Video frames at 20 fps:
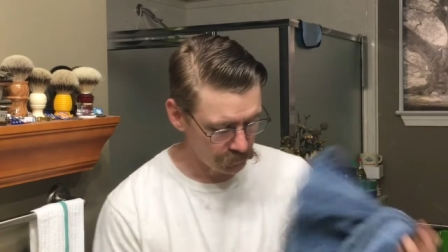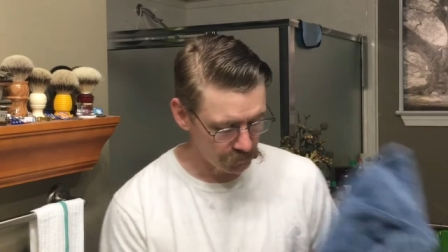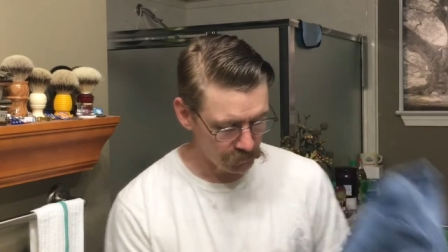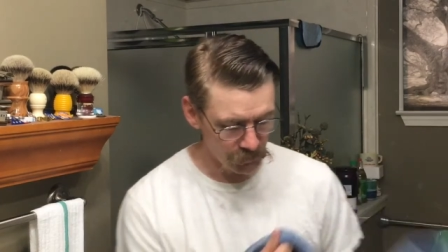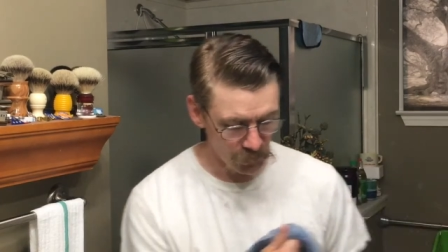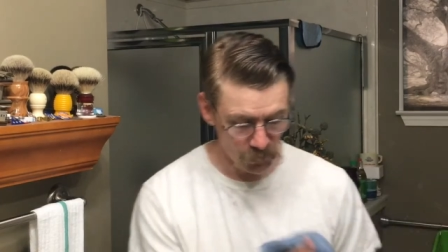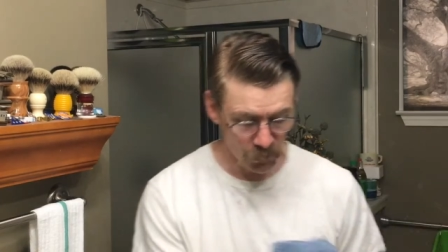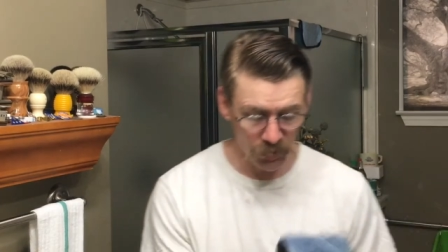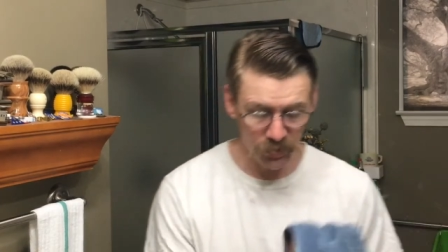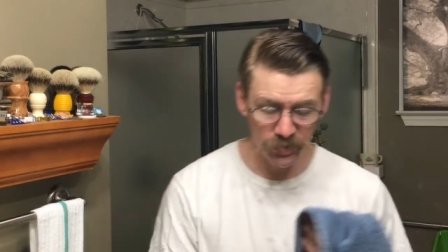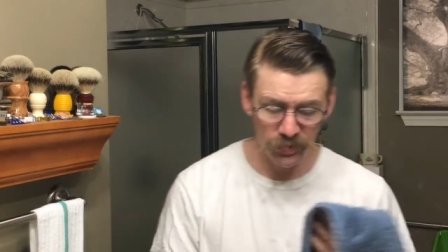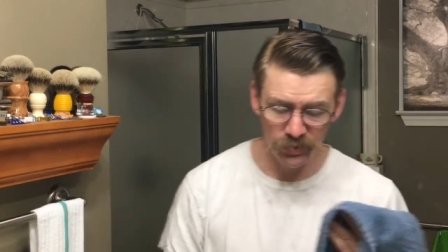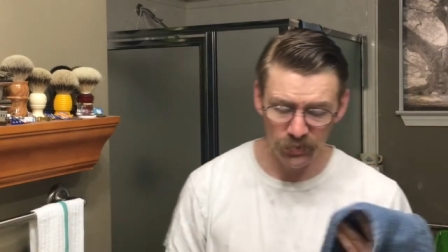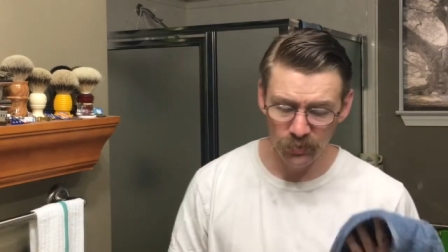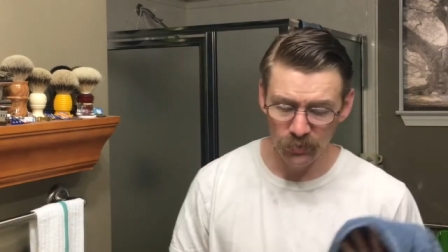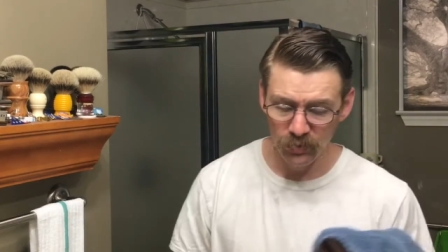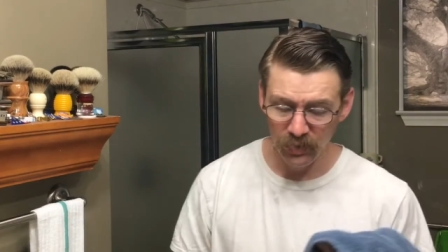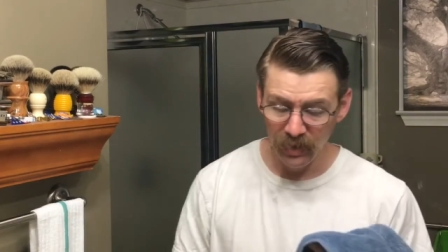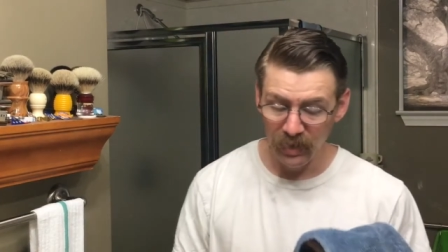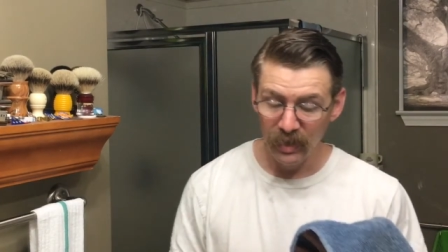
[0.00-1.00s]
But once
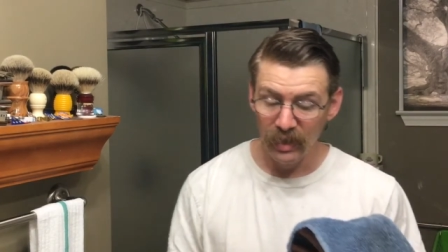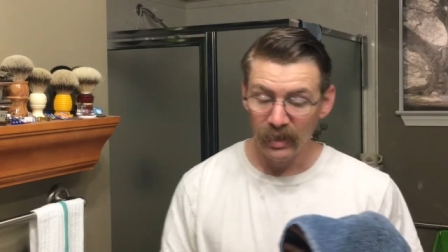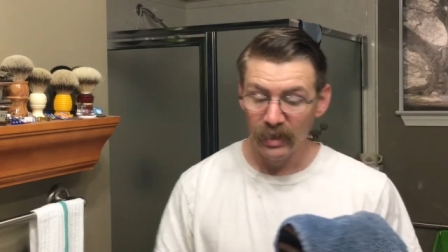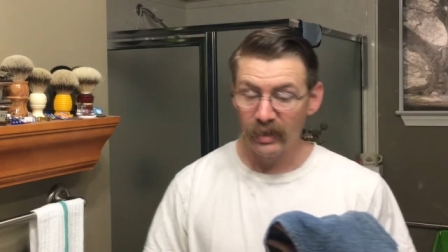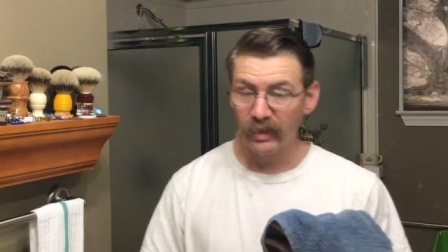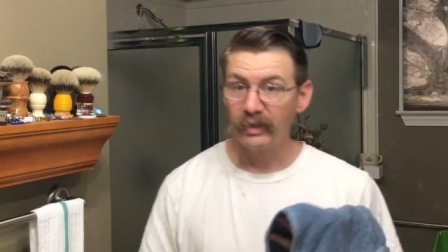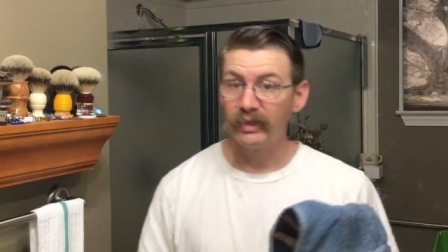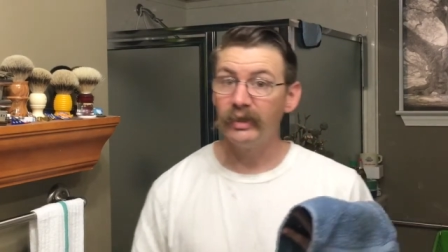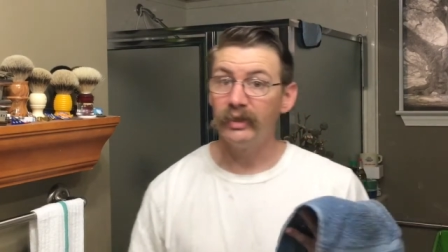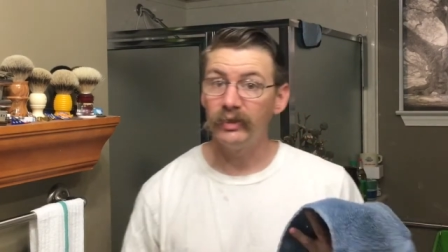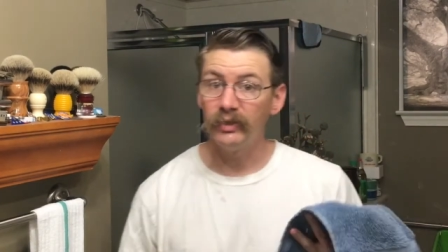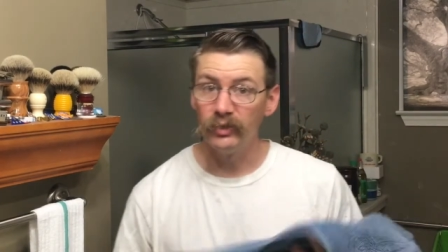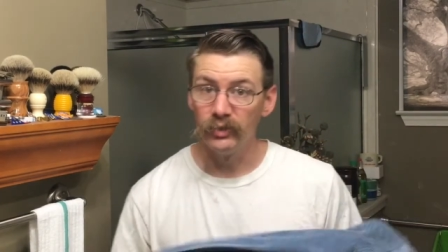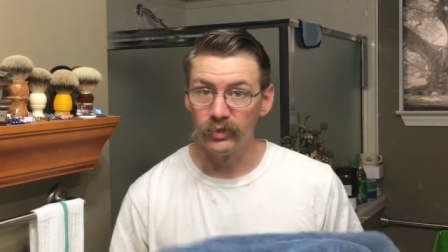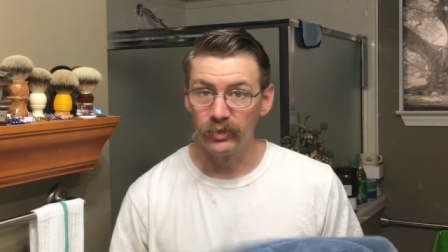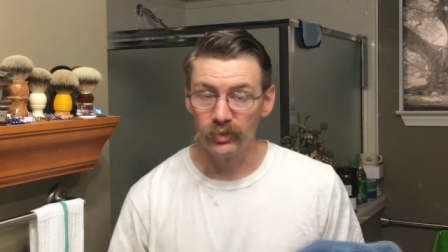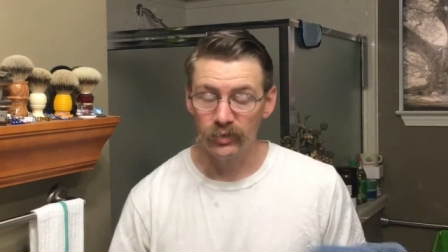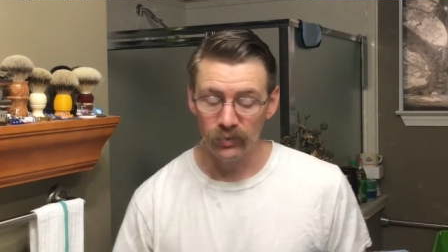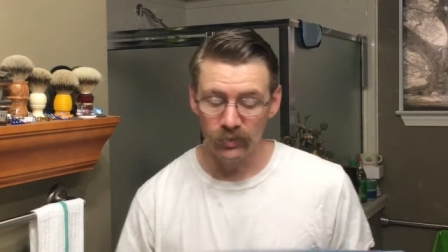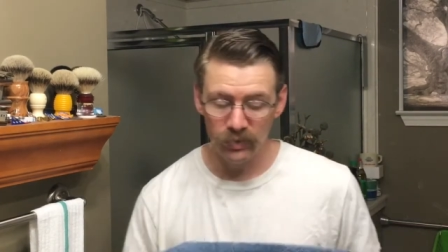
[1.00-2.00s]
you get
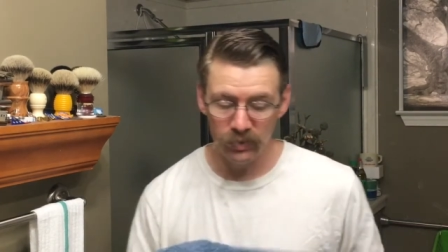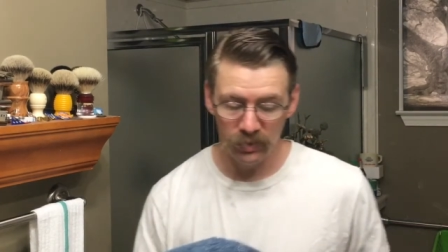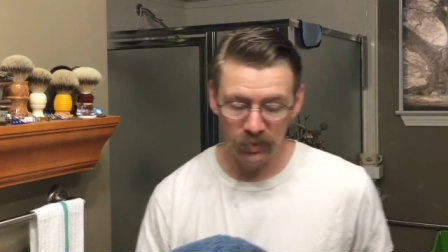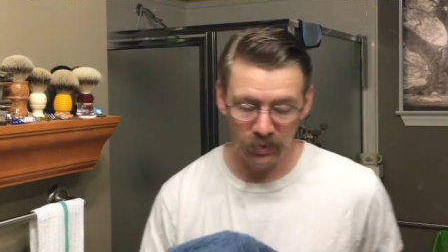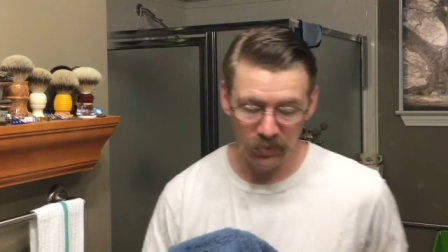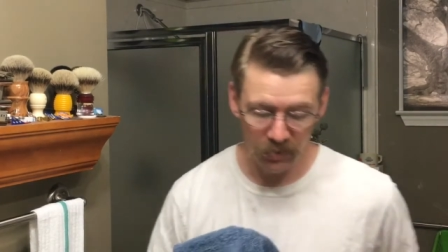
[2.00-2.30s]
used to it,